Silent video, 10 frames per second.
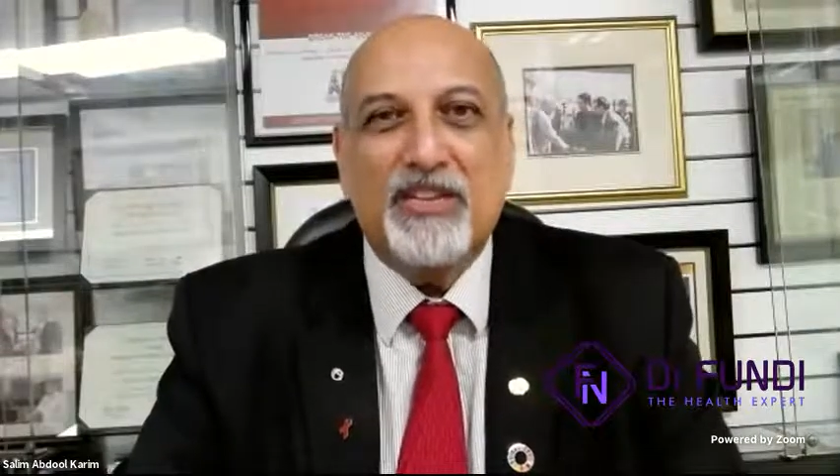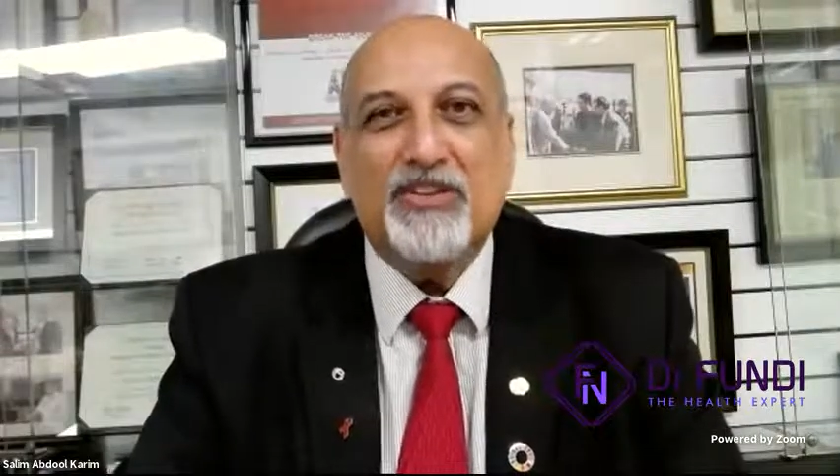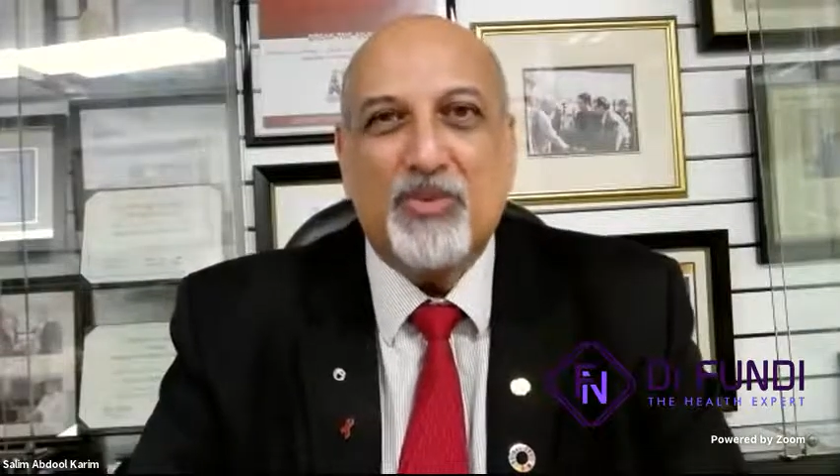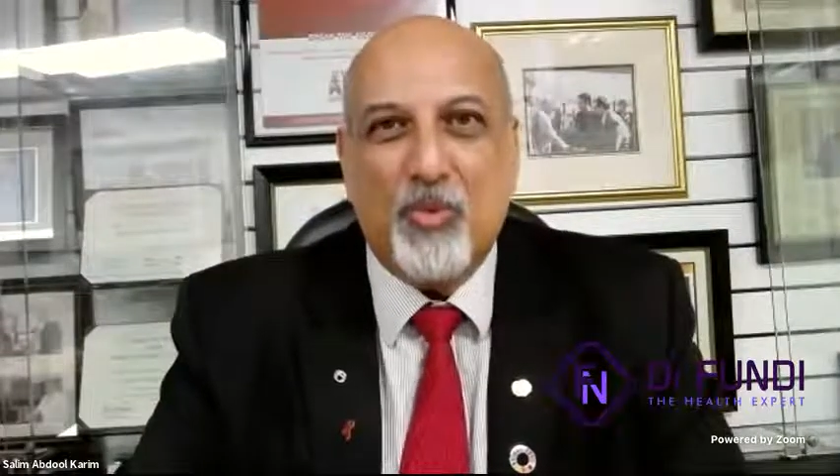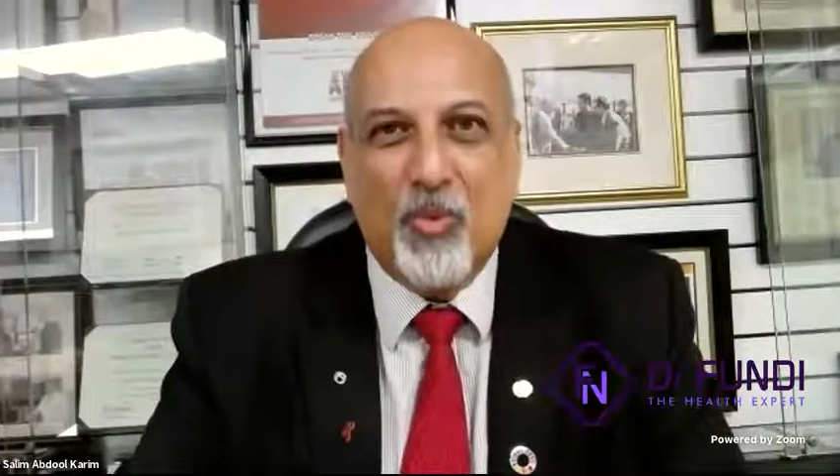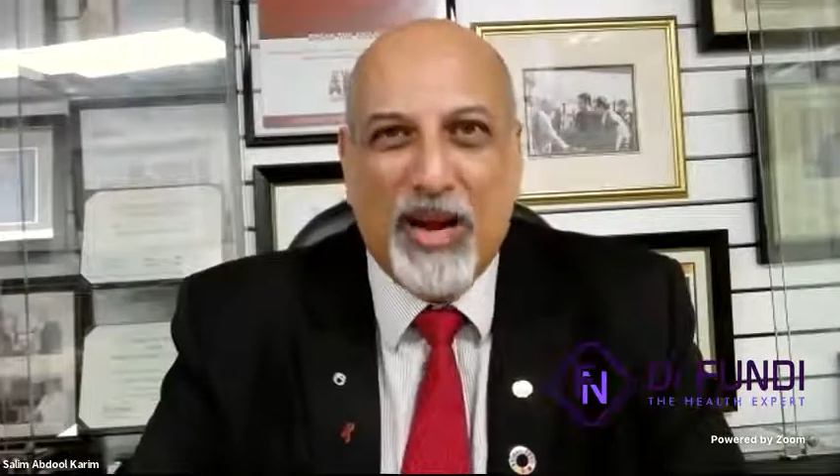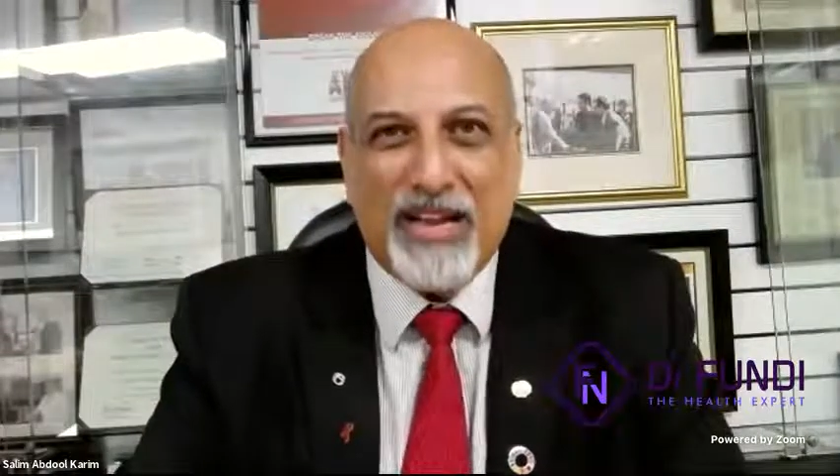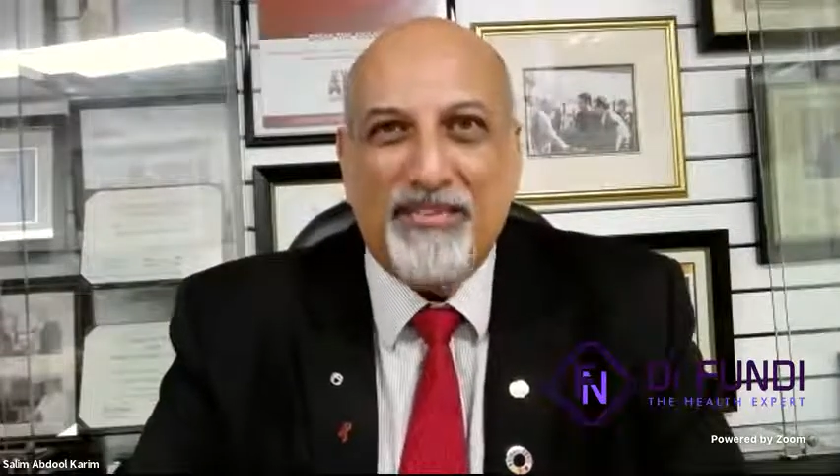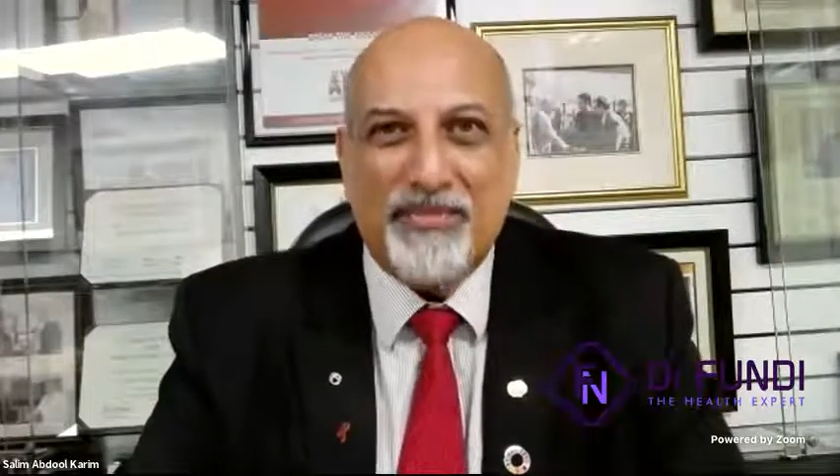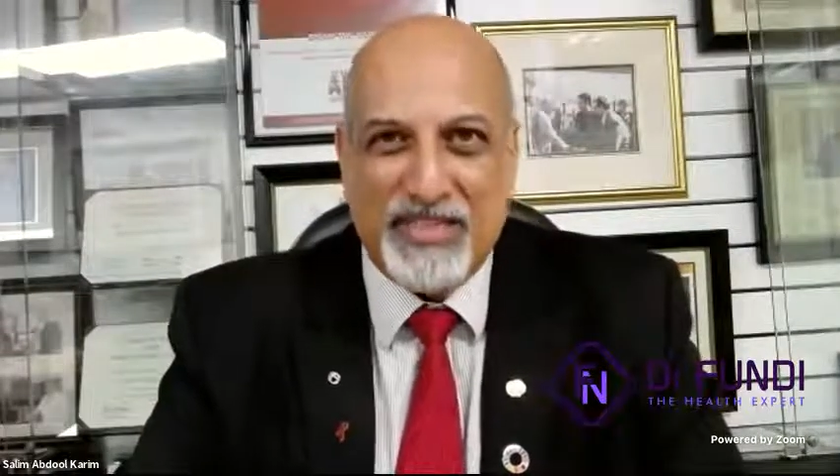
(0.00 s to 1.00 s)
into
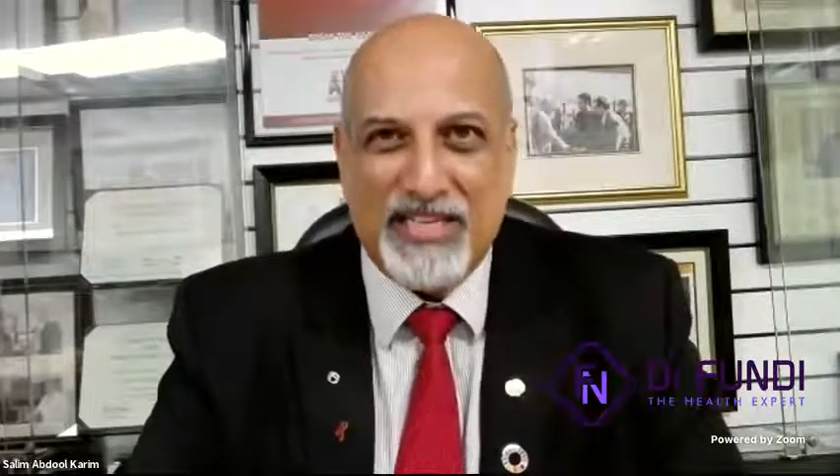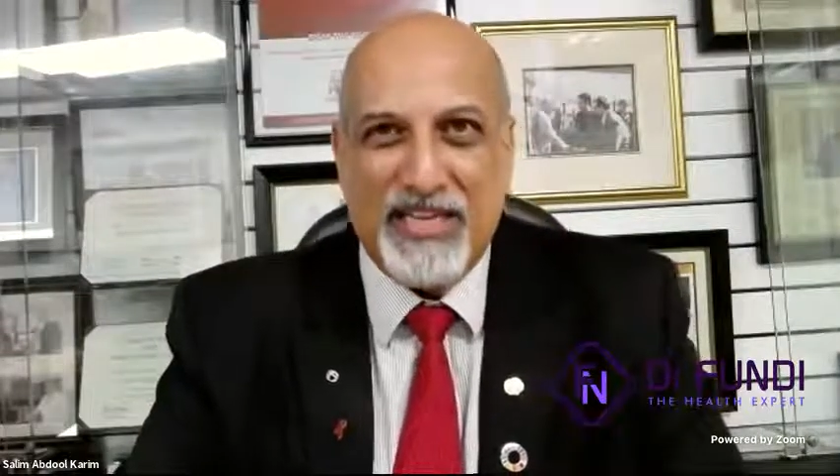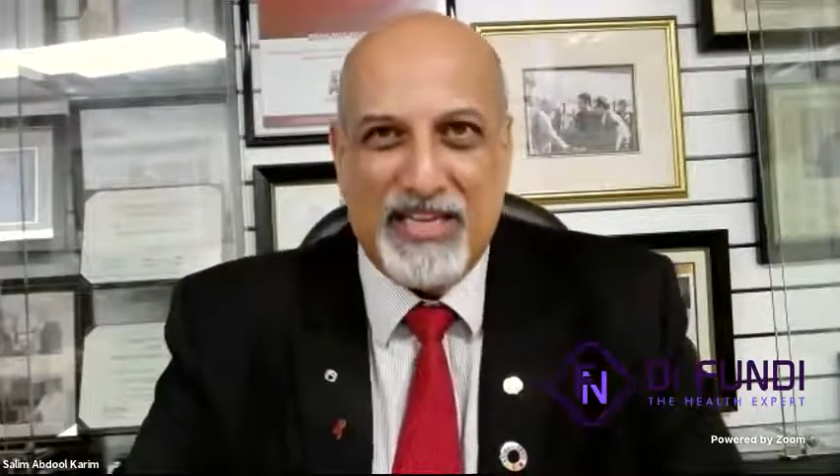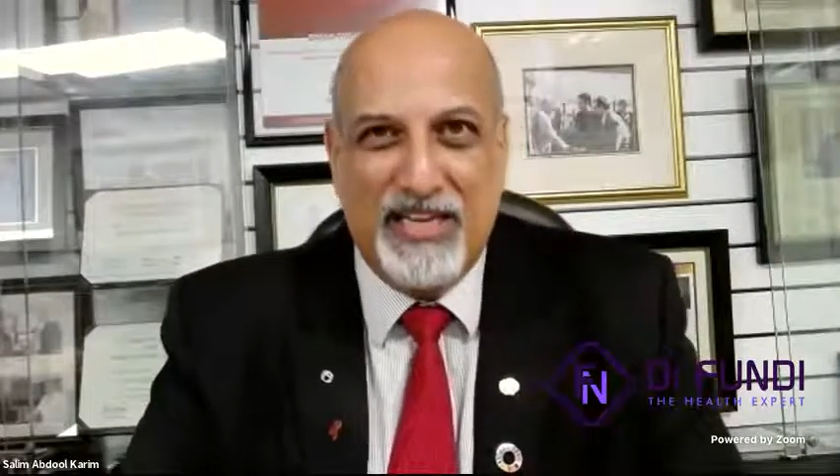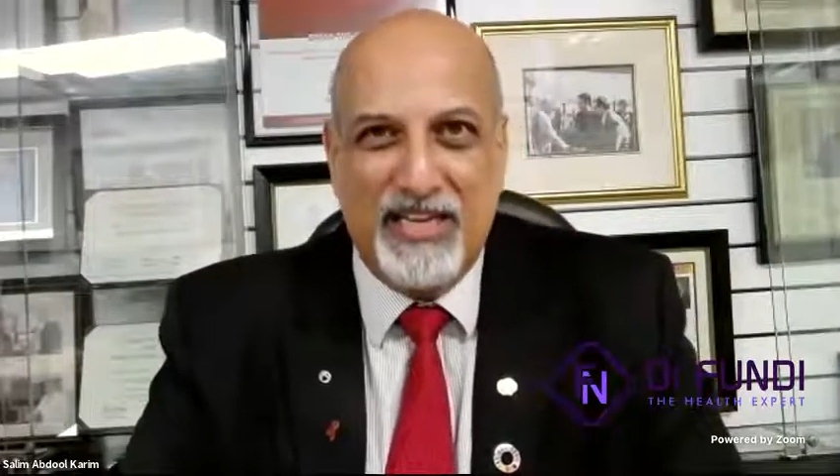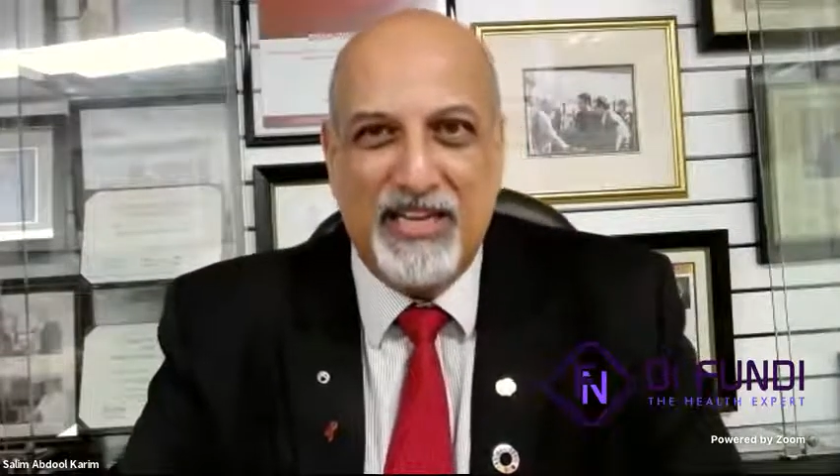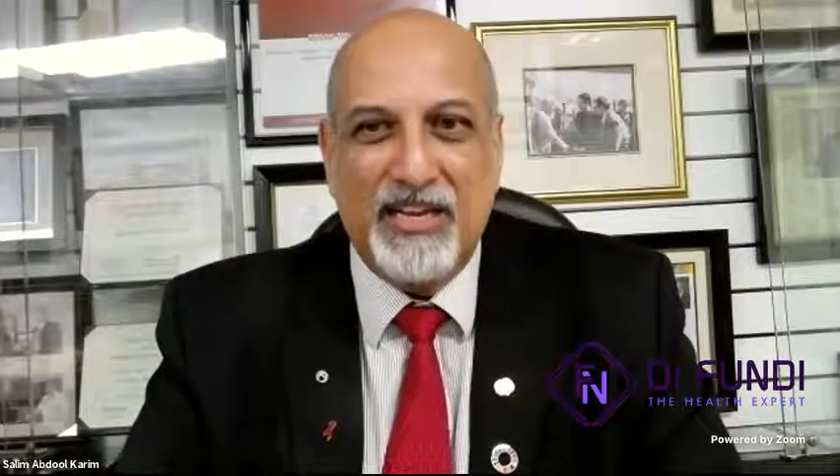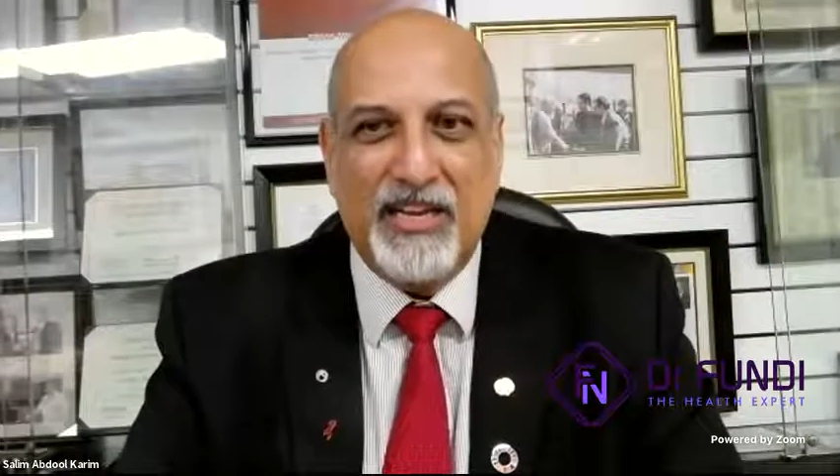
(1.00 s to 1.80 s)
one facility.